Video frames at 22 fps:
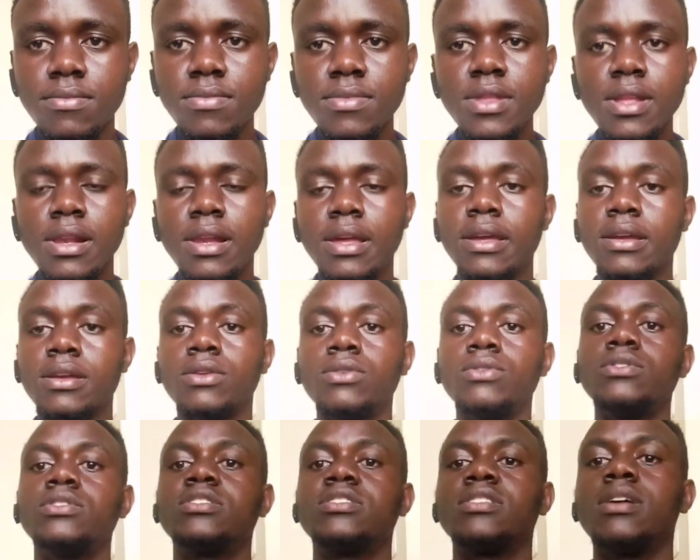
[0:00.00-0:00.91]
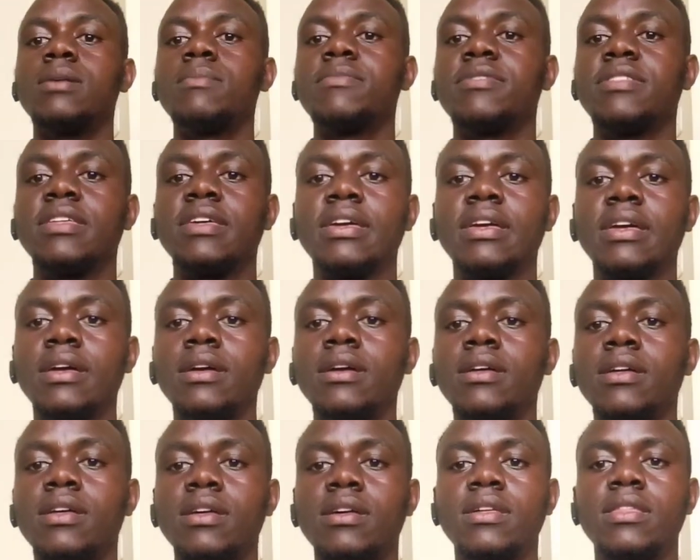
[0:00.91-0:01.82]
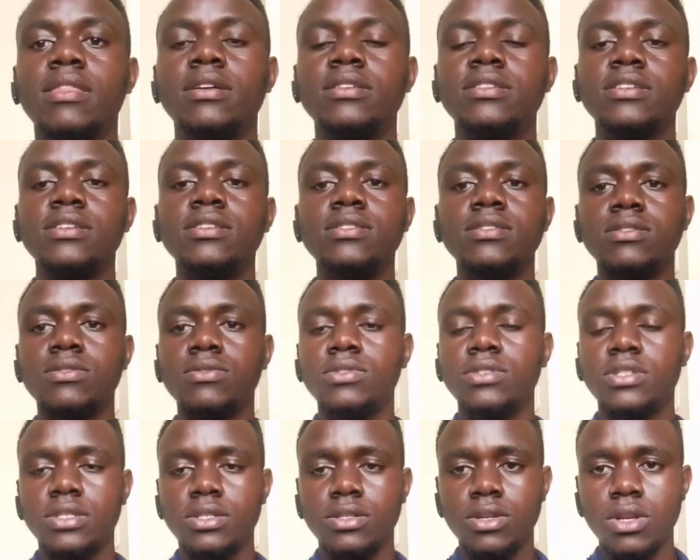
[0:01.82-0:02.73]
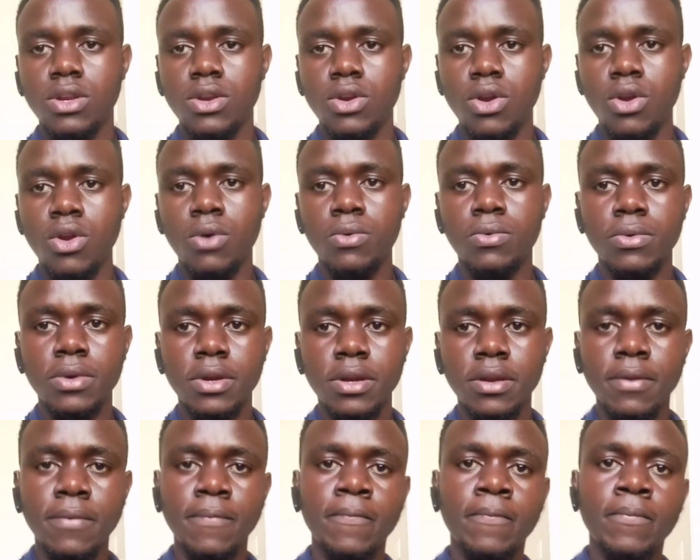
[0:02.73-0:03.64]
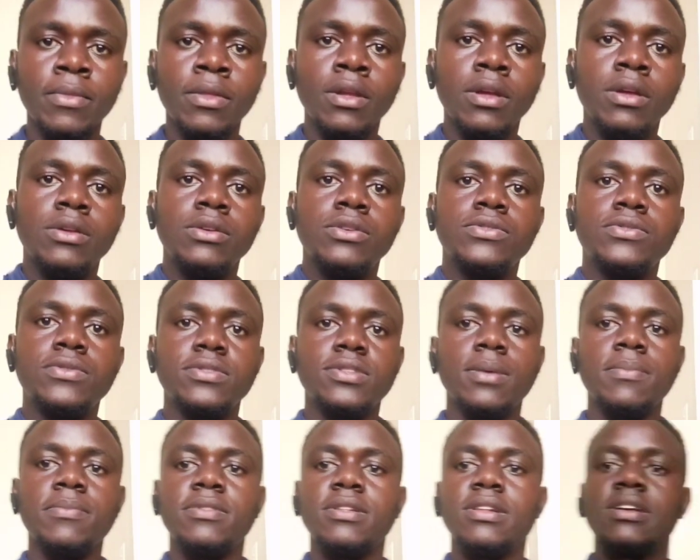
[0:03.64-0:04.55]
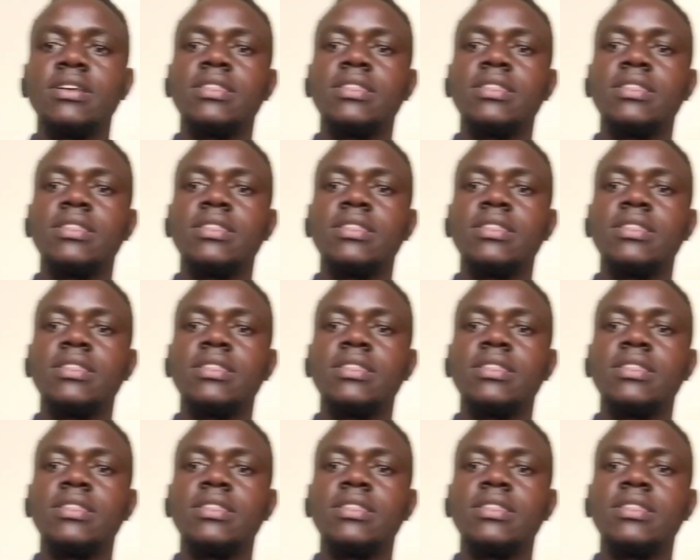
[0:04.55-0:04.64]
like not something that is not known. So something like